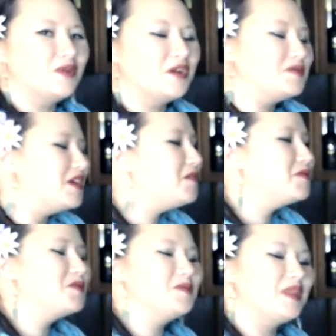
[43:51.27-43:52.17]
a hotel
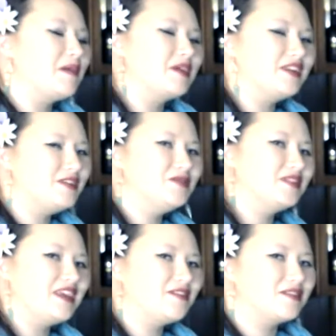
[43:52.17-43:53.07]
room that I'm going to use
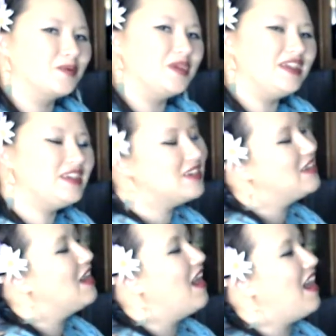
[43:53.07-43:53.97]
later in the week.
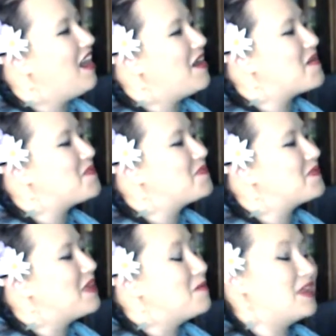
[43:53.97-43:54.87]

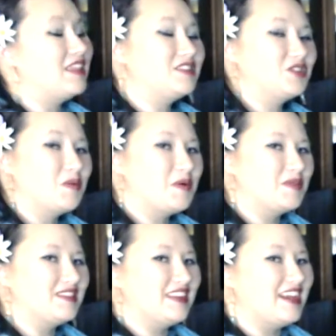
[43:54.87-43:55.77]
But I like to show up on
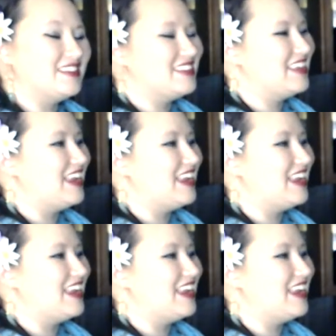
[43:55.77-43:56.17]
Wednesday nights, and then I